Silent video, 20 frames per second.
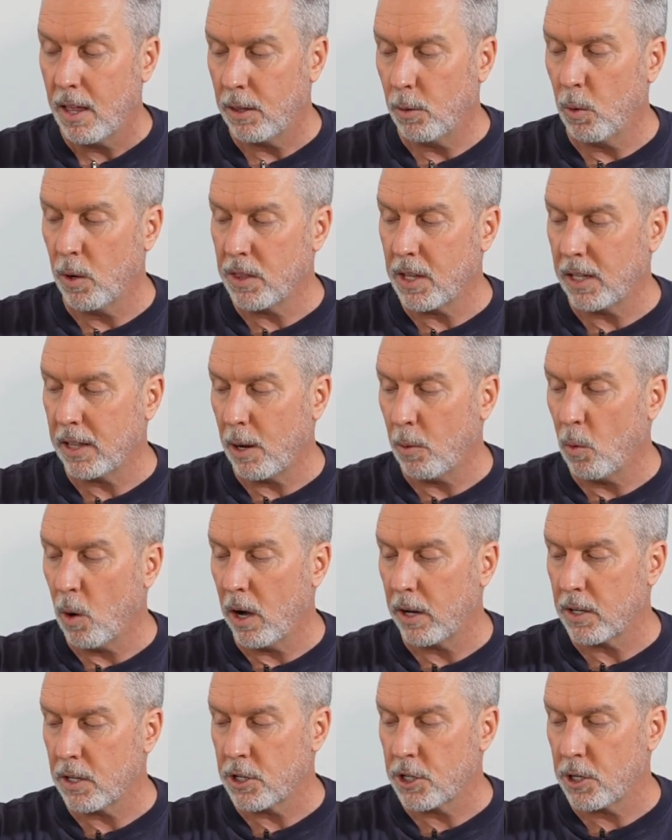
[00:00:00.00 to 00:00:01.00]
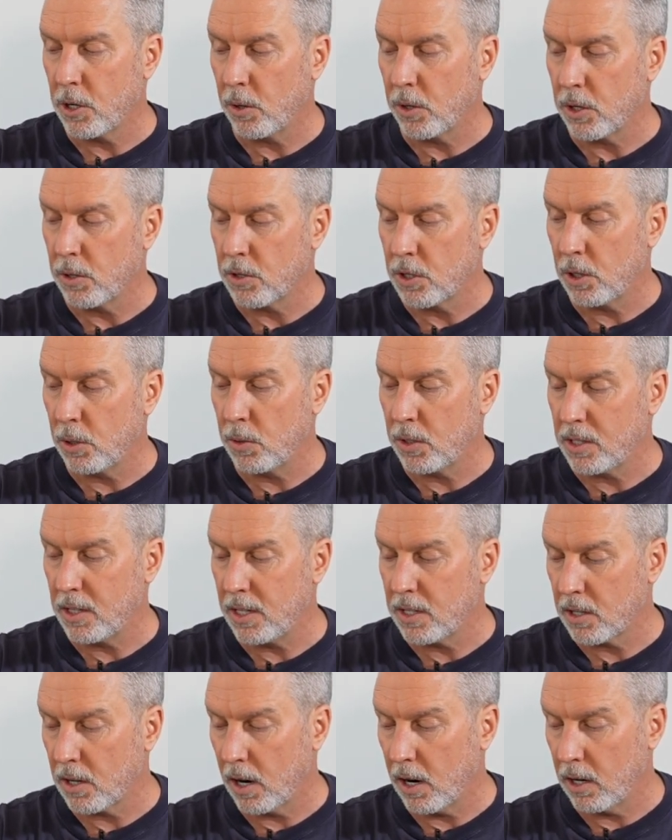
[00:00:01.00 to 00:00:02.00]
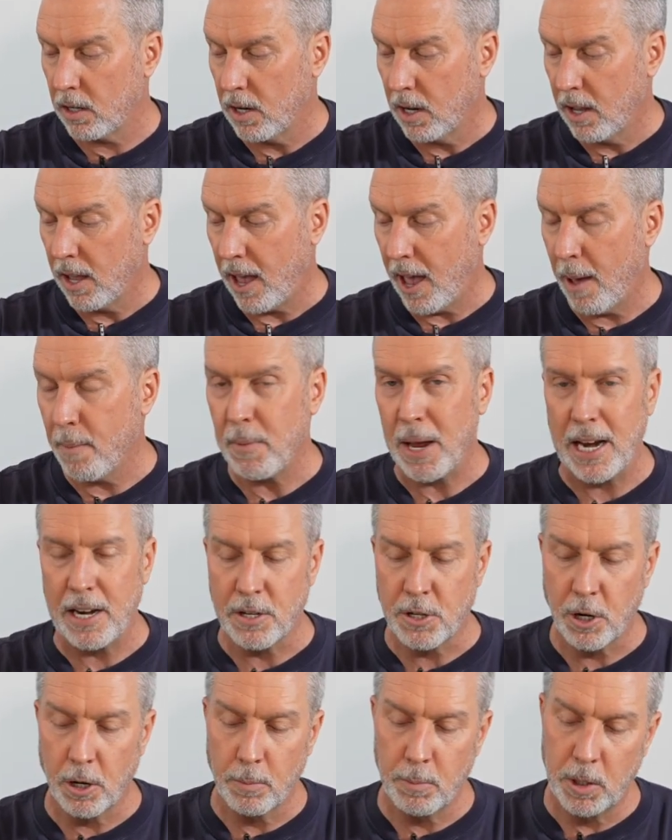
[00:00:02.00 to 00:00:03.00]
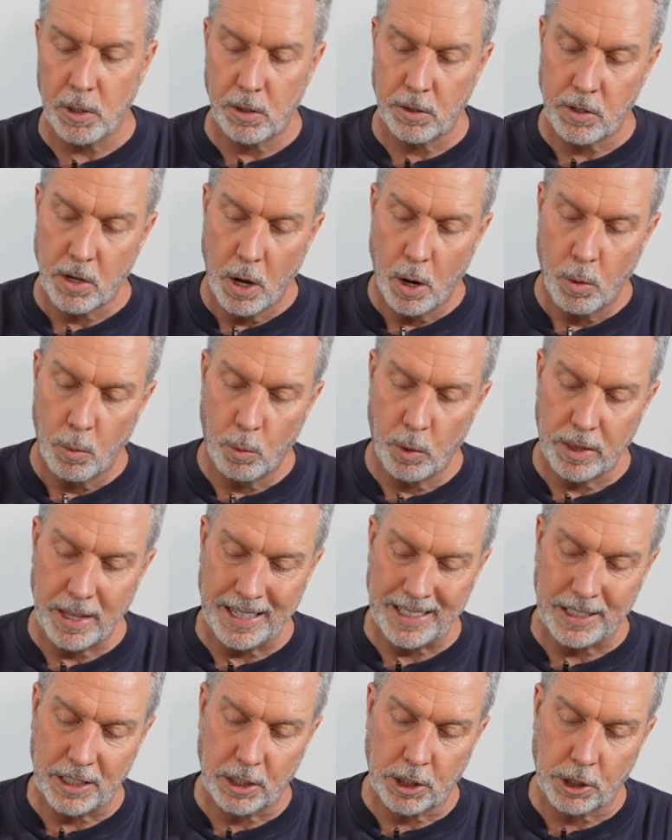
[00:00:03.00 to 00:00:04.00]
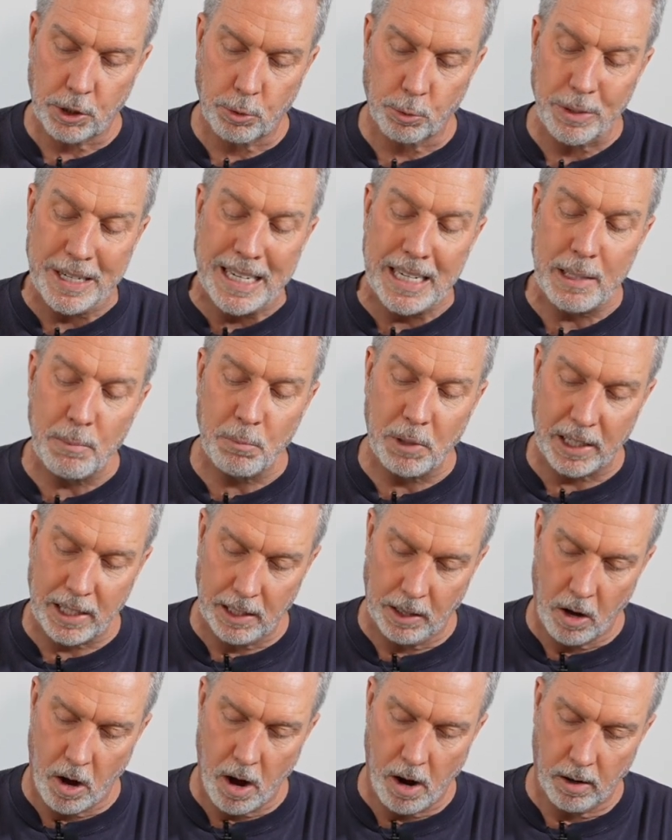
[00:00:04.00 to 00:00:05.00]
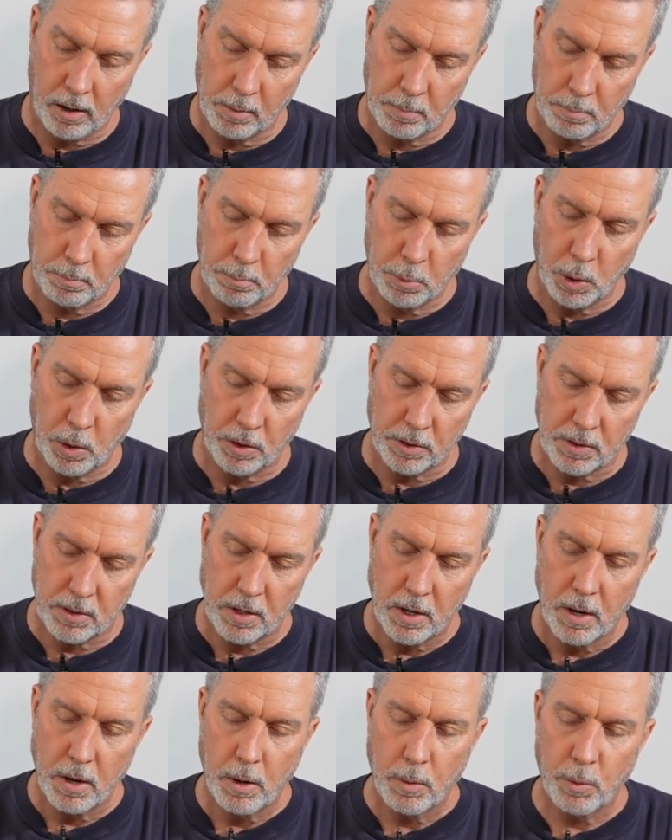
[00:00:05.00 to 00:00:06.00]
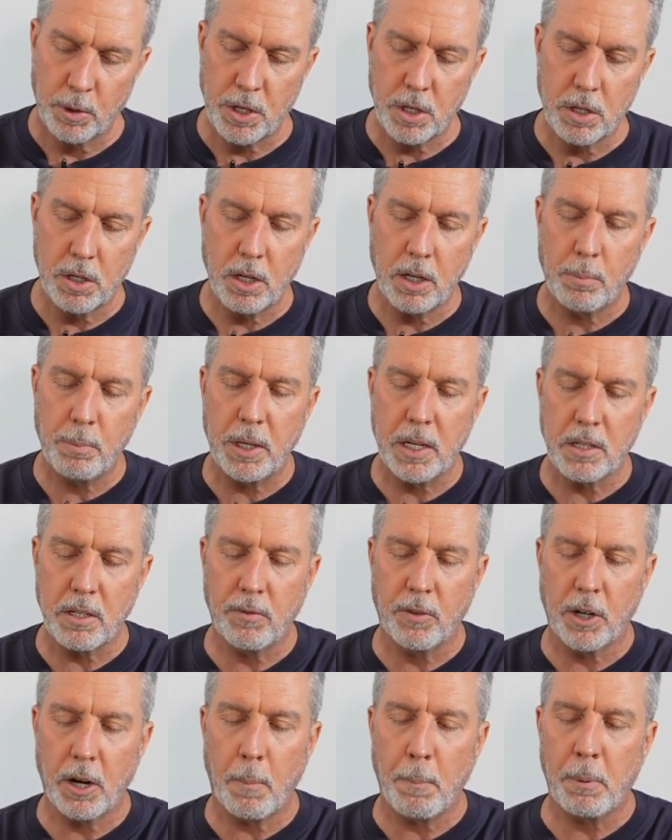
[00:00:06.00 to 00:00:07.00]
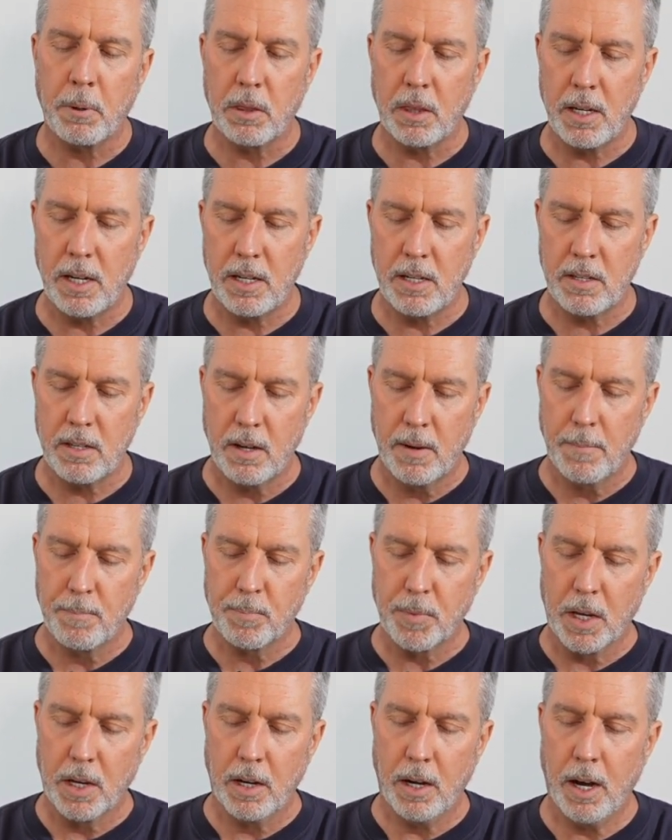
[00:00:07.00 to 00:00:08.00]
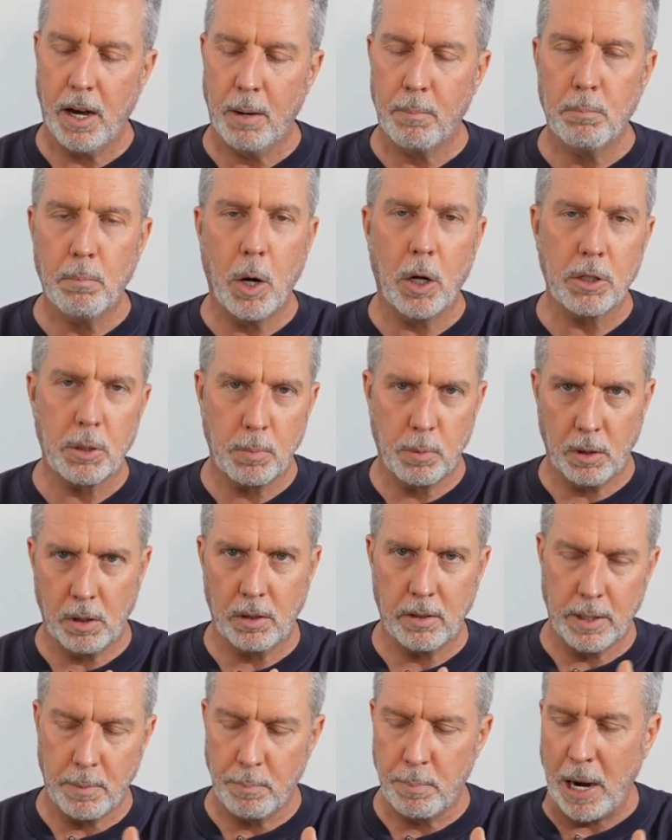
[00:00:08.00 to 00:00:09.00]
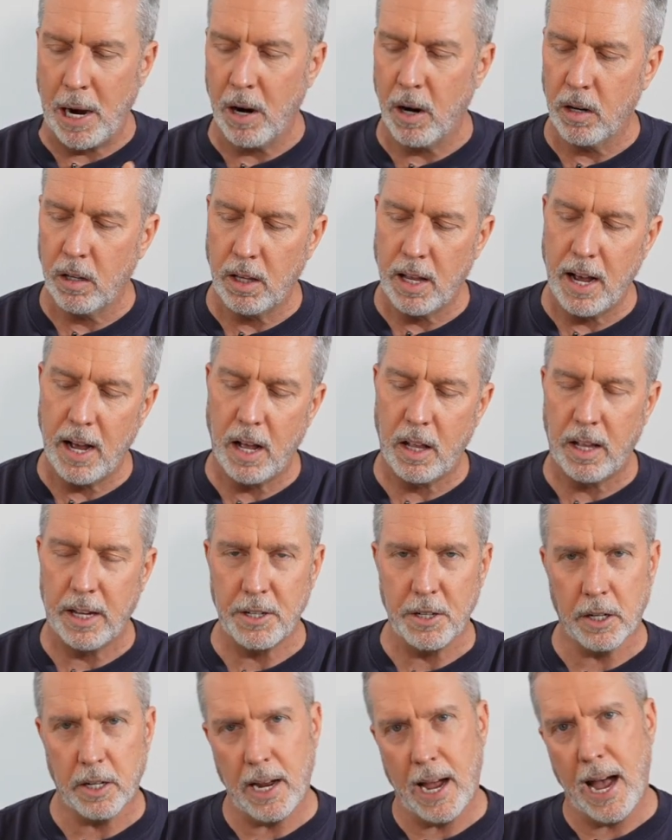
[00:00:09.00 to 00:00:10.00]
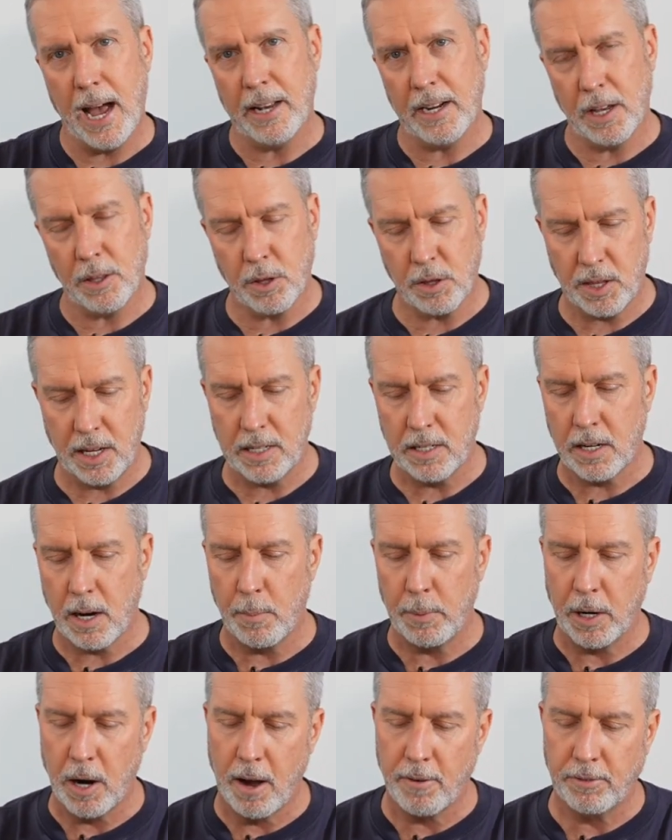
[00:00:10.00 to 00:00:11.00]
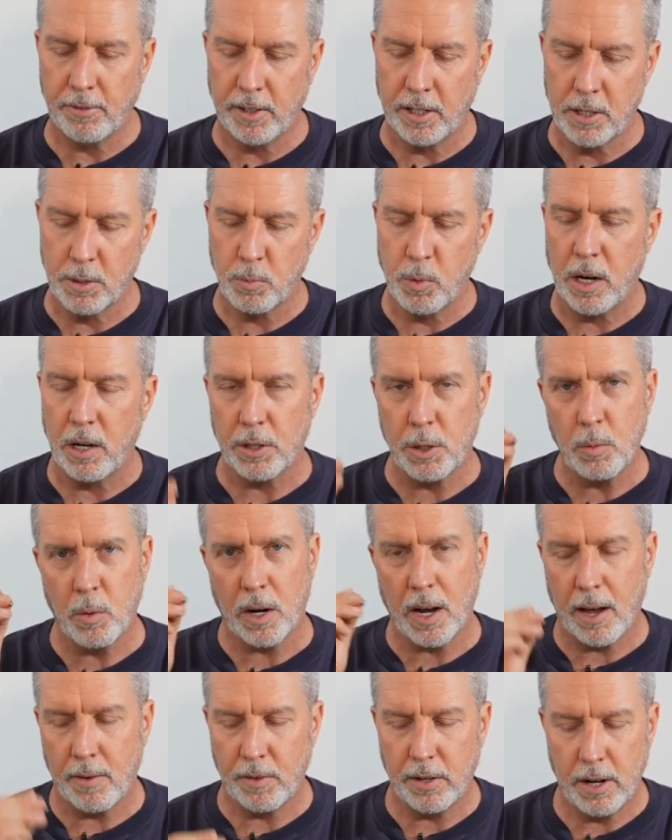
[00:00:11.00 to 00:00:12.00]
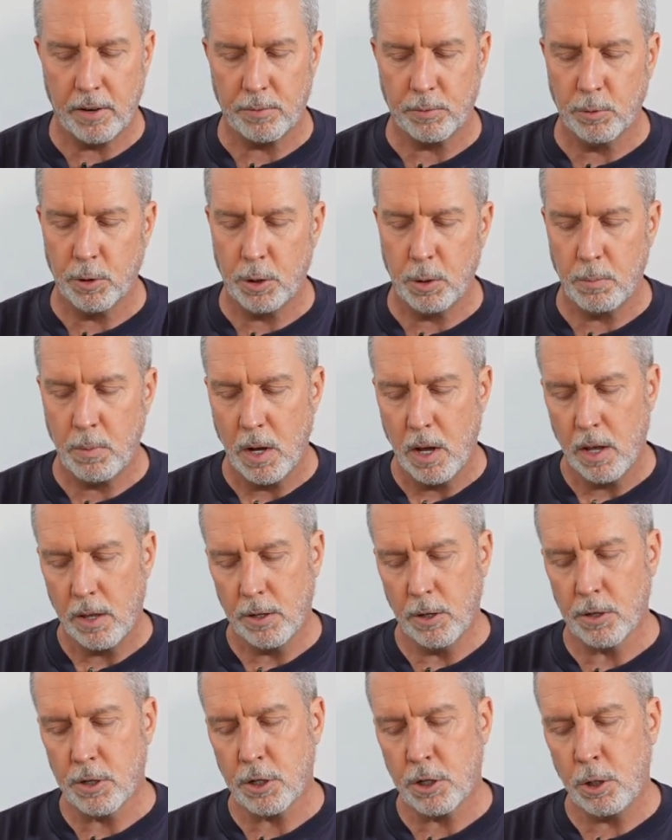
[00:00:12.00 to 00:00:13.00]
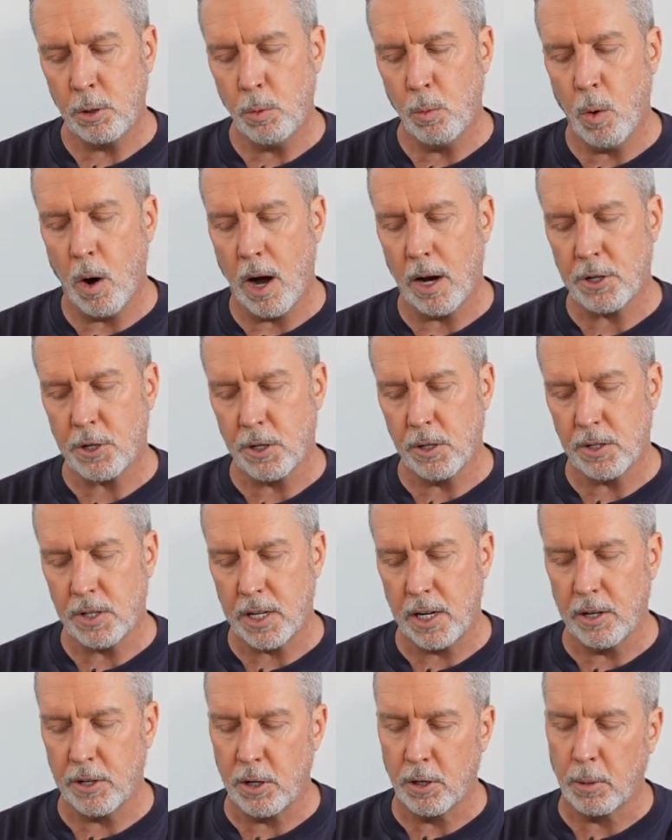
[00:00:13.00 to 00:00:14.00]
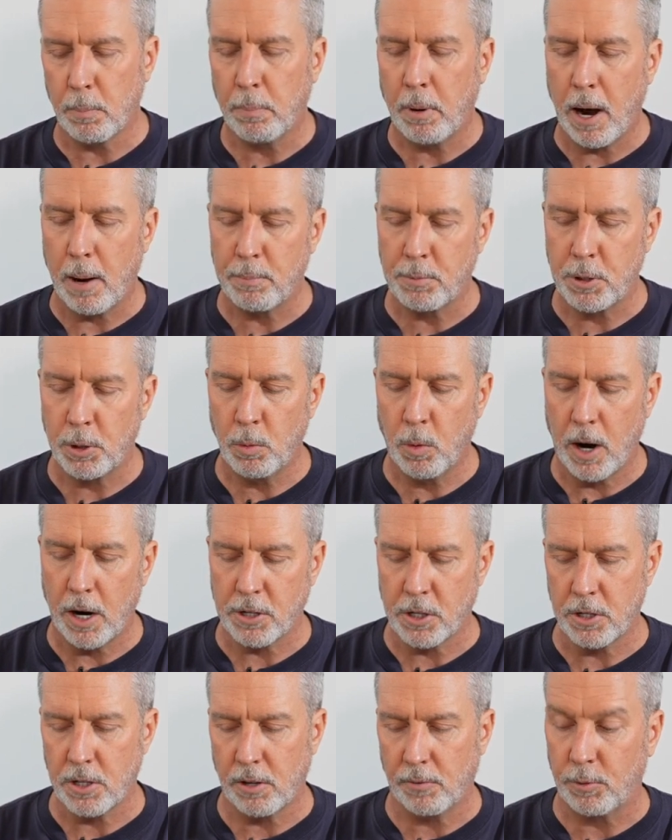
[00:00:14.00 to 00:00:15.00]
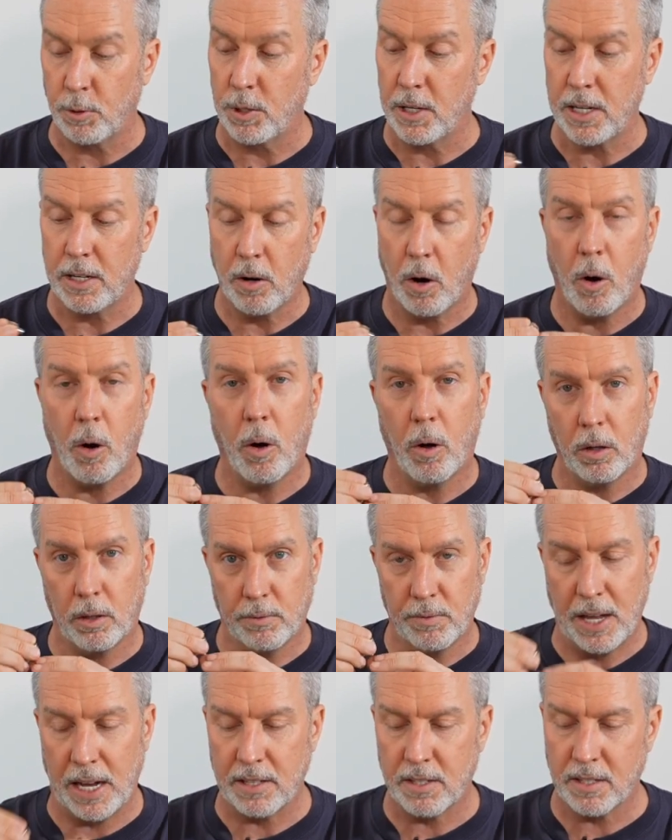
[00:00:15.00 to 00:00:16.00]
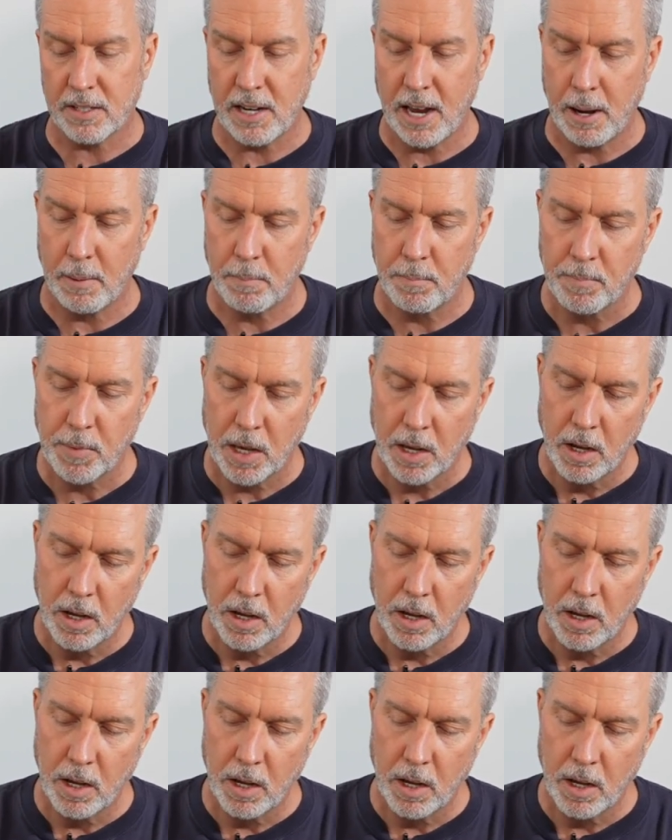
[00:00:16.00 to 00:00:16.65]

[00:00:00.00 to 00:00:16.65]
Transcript: The one thing they want to show you too is these are M eight terminals with extremely long bolts, which is good because if you're going to put these uh, multiple in parallel and you're going to add other things coming off of it as well, you want to have enough room. There's two washers here. You can pop two washers if you need all of that stem.